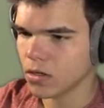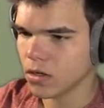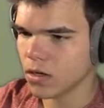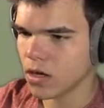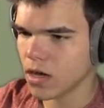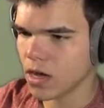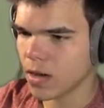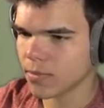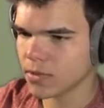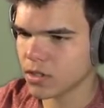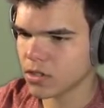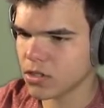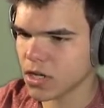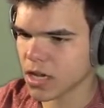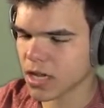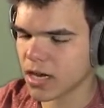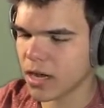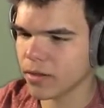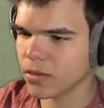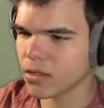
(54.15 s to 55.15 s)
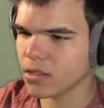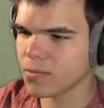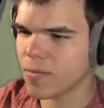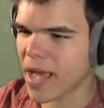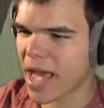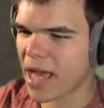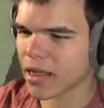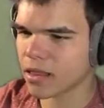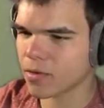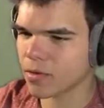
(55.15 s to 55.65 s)
Uh, I'm just checking out these
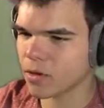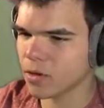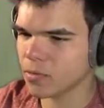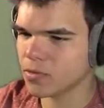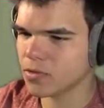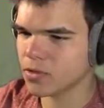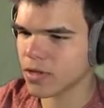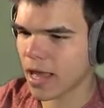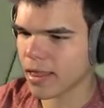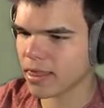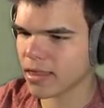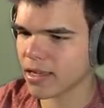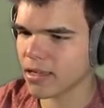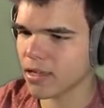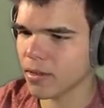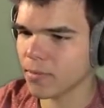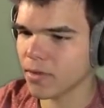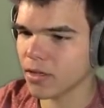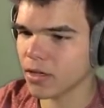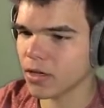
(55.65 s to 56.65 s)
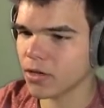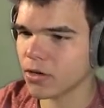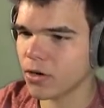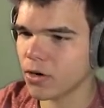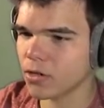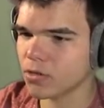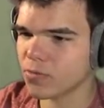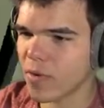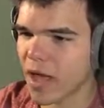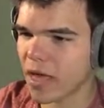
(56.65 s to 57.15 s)
bathrooms. i think I'm, I'm in the
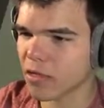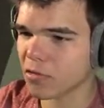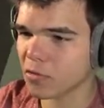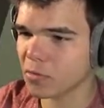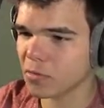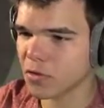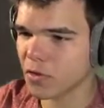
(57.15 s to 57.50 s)
girls' bathroom.